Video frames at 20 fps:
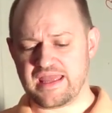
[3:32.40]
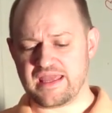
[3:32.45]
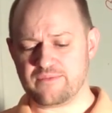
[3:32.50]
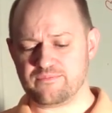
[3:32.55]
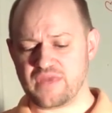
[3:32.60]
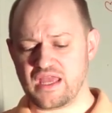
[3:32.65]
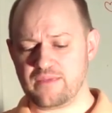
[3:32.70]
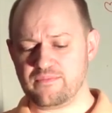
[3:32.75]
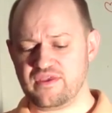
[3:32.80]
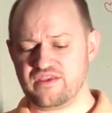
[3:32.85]

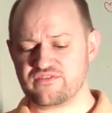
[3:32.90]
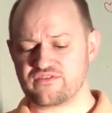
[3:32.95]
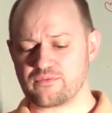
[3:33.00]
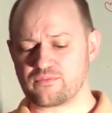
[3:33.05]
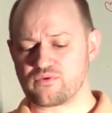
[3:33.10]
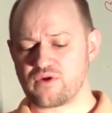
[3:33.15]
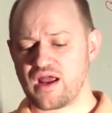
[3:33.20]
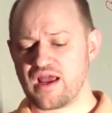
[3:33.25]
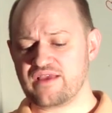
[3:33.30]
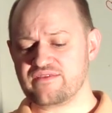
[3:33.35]
It may be
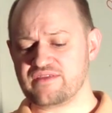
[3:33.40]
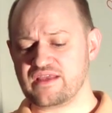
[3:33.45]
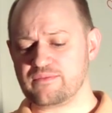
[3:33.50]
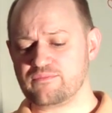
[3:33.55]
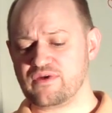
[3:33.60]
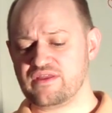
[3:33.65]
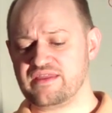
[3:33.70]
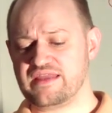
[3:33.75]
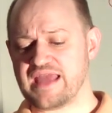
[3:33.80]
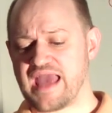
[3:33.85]

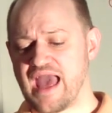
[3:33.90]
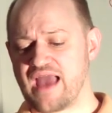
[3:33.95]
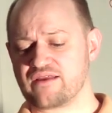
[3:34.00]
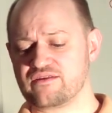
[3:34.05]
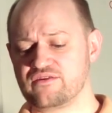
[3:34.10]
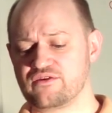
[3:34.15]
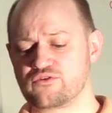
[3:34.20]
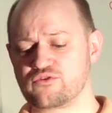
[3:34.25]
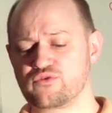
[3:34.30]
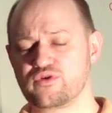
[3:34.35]
surprising, but the
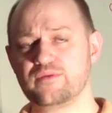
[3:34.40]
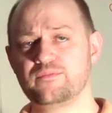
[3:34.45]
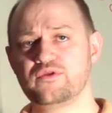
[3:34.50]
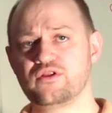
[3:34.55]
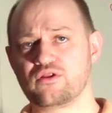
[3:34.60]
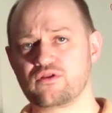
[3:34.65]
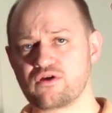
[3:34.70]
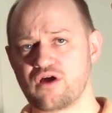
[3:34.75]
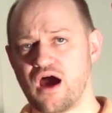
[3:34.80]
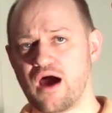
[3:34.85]
act of
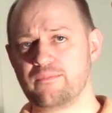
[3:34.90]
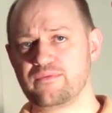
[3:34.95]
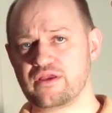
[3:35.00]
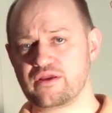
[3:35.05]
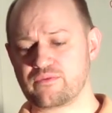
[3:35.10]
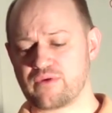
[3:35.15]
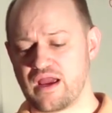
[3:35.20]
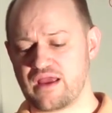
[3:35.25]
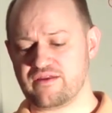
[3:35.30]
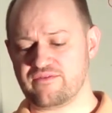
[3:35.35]
criminal
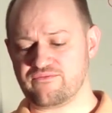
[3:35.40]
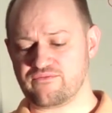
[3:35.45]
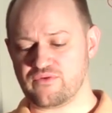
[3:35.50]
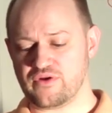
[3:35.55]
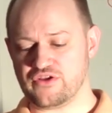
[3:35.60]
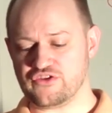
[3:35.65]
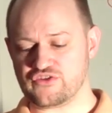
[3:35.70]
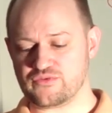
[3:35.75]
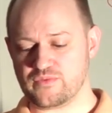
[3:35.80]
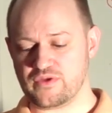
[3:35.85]
copyright
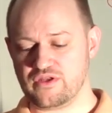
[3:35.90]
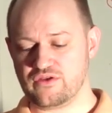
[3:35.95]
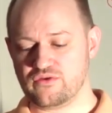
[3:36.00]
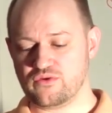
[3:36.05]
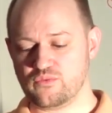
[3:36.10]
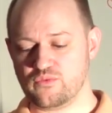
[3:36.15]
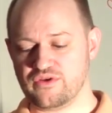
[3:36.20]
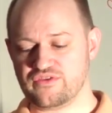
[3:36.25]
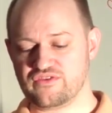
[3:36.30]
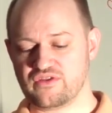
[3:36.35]
infringement
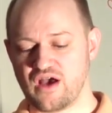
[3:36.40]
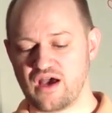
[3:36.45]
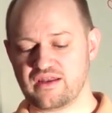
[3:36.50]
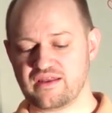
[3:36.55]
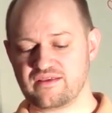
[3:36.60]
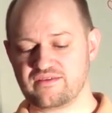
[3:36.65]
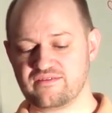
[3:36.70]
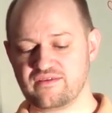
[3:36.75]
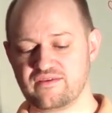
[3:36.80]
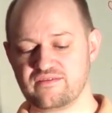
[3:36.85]
was
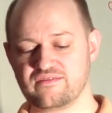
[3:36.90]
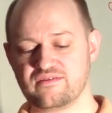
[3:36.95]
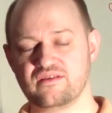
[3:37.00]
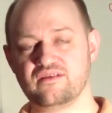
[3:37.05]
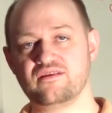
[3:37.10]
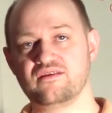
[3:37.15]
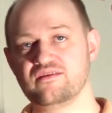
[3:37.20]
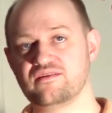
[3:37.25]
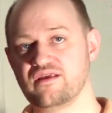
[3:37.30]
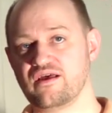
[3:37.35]

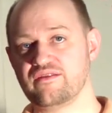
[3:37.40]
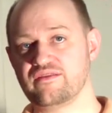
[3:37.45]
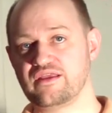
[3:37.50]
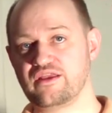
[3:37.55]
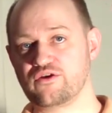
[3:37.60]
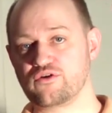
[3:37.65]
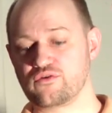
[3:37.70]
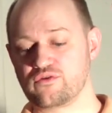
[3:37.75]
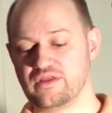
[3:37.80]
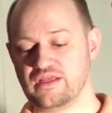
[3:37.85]
non-existent until
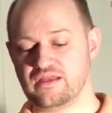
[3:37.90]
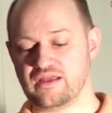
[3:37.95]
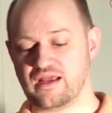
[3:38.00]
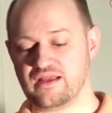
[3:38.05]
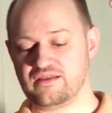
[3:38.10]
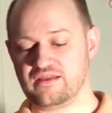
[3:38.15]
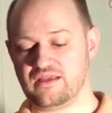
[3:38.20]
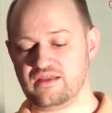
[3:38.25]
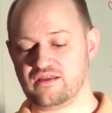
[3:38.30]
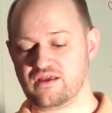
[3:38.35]
the early
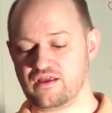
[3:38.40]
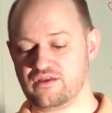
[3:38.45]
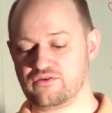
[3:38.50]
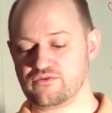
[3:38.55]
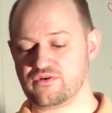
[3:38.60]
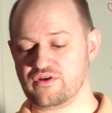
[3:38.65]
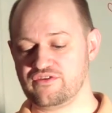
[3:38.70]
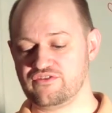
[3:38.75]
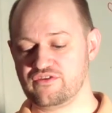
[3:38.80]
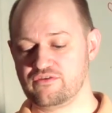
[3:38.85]

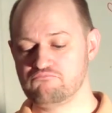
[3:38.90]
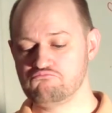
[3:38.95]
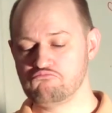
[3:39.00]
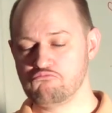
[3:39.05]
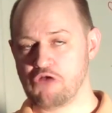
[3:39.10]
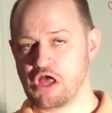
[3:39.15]
1900s.